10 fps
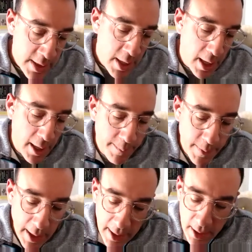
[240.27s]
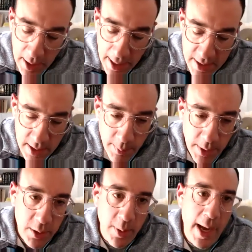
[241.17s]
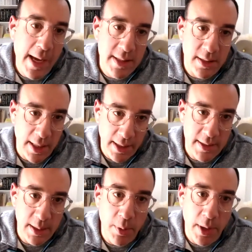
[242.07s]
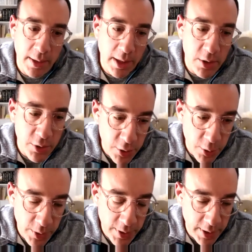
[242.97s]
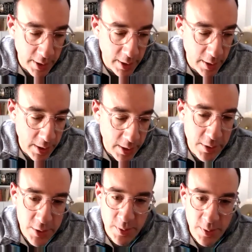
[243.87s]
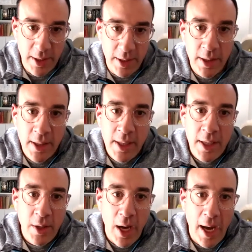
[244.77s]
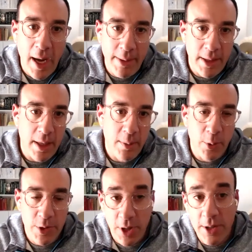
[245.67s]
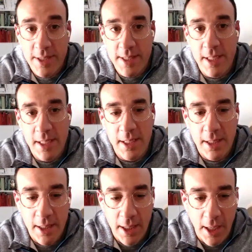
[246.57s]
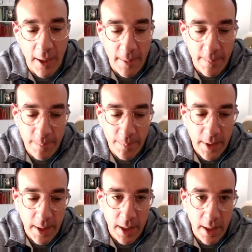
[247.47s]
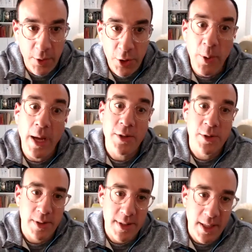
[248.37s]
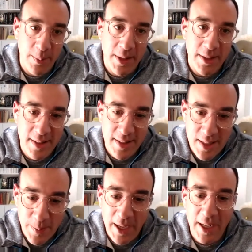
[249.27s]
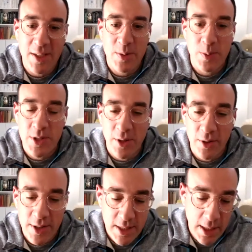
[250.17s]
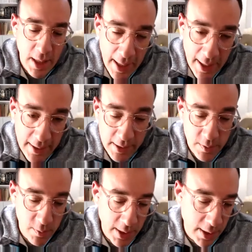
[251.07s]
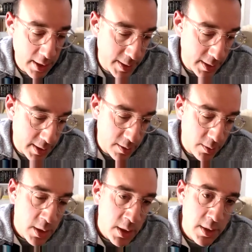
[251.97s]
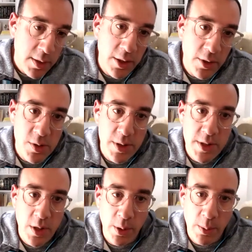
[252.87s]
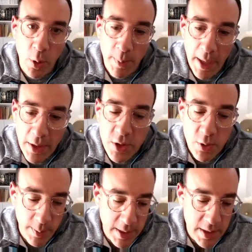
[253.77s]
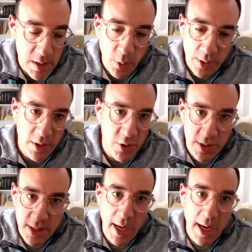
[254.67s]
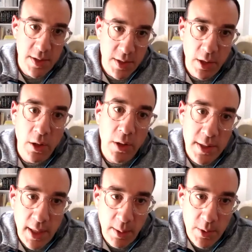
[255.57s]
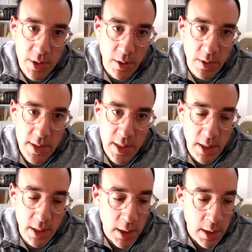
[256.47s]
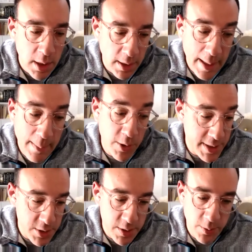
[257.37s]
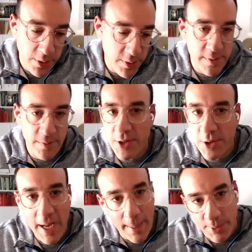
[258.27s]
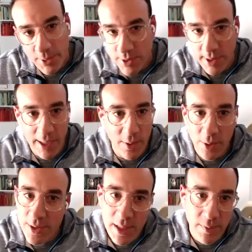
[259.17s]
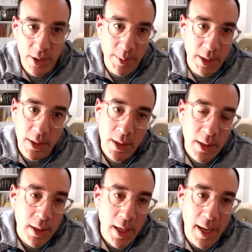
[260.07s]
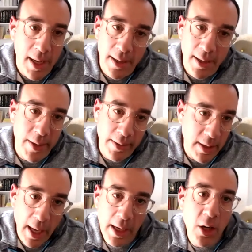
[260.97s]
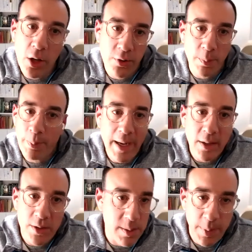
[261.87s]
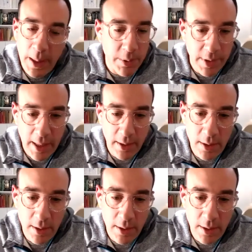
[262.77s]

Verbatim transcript: Um, as somebody who has a legacy brand like you do within the industry, and I mean, we're starting to see. Um, uh, new entrants come into the space. We're starting to see. I, I, like to write a lot about how the industry is going more mainstream at this point than just the high security side. We're starting to see a lot more attention, whether it's the venture capital side or it's even. I mean, I, I, get calls from bankers and people that